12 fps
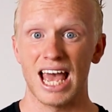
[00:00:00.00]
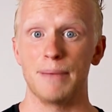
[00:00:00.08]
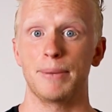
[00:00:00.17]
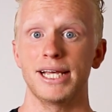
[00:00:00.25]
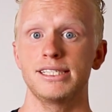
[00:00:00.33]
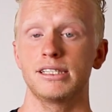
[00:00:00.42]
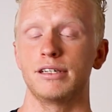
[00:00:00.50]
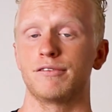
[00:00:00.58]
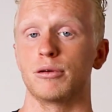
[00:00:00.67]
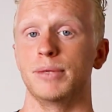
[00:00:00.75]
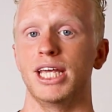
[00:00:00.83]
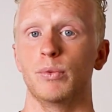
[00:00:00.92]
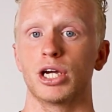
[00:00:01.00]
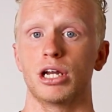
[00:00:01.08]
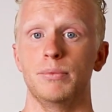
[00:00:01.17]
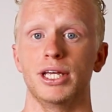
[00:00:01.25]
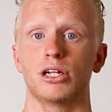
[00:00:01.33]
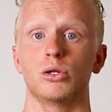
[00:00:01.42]
and basically from here we're
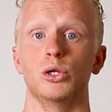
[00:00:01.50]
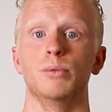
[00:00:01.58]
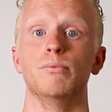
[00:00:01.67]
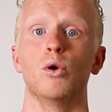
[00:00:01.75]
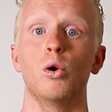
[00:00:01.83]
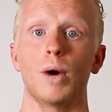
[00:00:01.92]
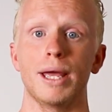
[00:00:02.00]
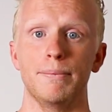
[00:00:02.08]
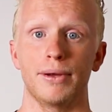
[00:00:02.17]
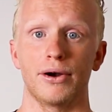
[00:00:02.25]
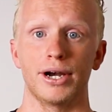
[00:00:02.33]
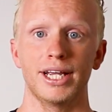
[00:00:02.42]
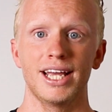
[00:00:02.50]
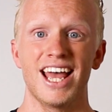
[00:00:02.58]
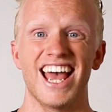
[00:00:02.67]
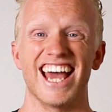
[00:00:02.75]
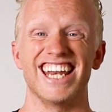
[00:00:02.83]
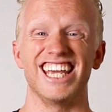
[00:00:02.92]
going to include more weight bearing
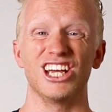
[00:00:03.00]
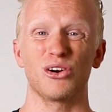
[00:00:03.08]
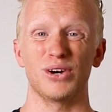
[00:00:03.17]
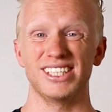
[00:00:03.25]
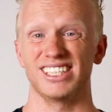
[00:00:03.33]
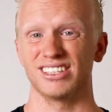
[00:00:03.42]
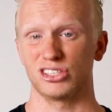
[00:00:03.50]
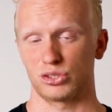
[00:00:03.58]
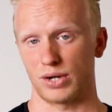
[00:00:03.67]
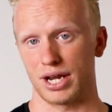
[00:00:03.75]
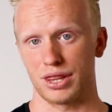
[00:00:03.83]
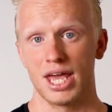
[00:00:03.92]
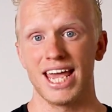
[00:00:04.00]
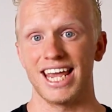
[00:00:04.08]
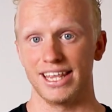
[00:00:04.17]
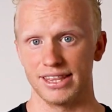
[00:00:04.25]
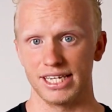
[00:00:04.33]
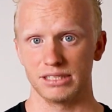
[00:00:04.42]
and increasing the strength
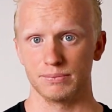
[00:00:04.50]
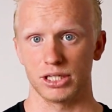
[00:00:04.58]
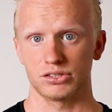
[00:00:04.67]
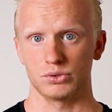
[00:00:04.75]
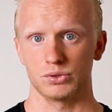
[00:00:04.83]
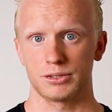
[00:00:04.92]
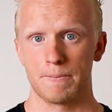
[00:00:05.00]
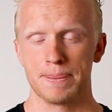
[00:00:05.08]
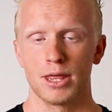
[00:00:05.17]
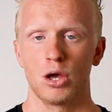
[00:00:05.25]
in these muscles.